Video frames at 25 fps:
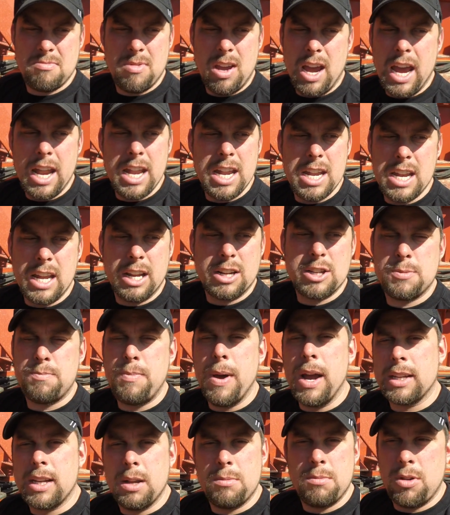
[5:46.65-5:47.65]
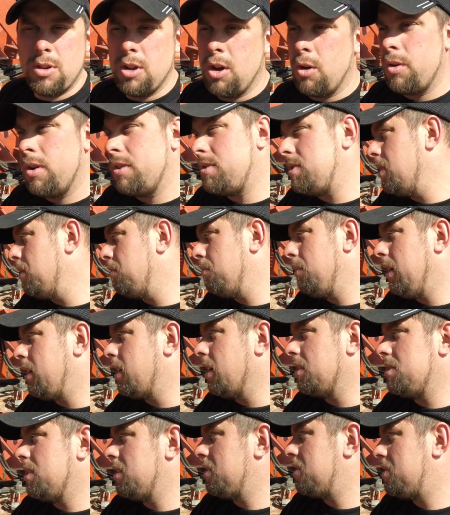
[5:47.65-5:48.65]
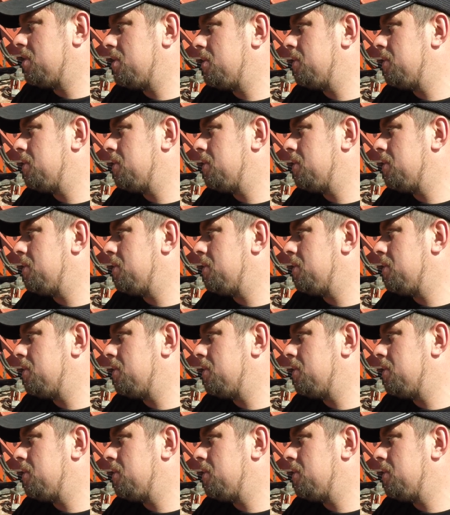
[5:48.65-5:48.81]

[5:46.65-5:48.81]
I didn't expect him to notice it because you